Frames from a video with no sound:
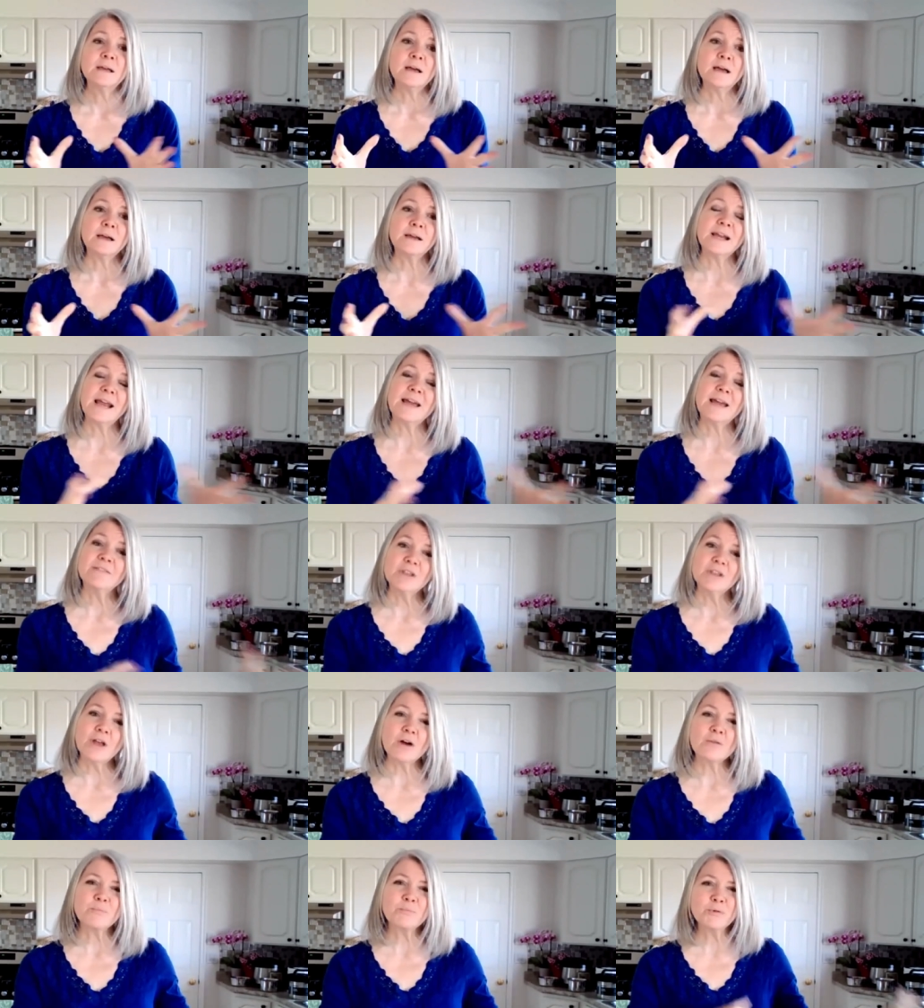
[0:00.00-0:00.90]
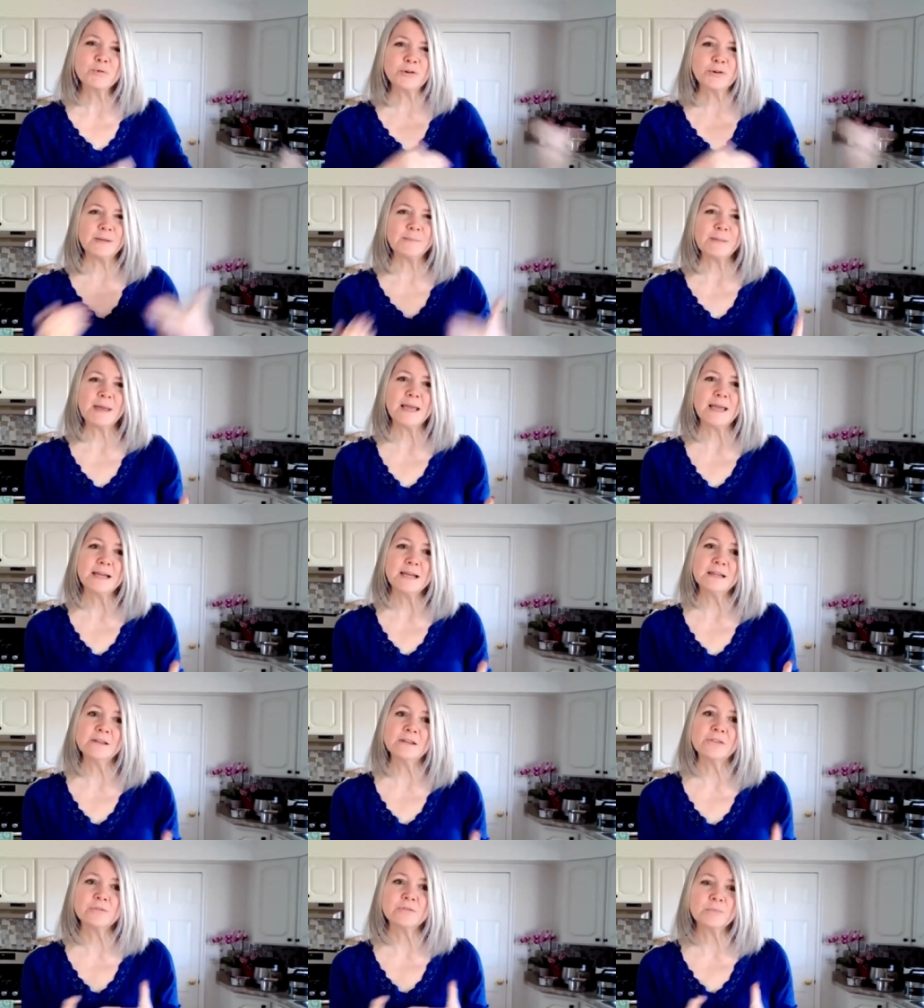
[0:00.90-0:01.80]
I'm going to have a lot pre-made
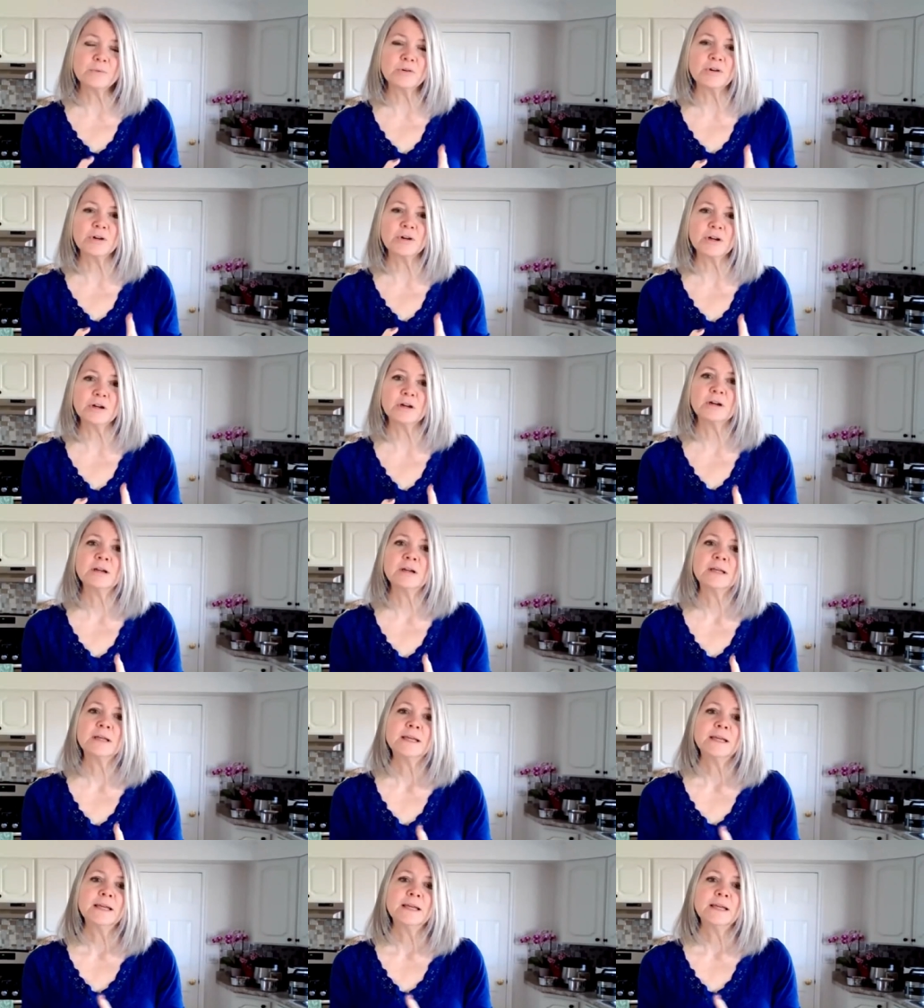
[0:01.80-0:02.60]
in the thermal cooker.